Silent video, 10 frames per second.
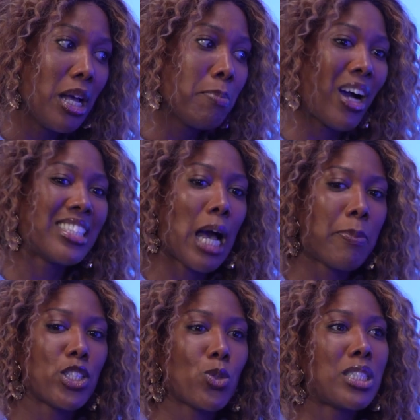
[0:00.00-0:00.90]
but
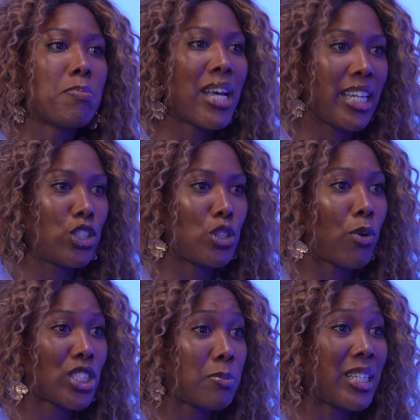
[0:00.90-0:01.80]
tap into as many as you
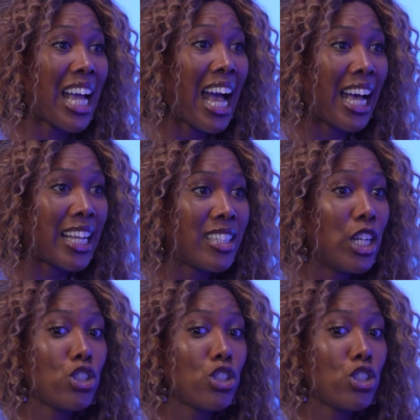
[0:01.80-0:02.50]
possibly can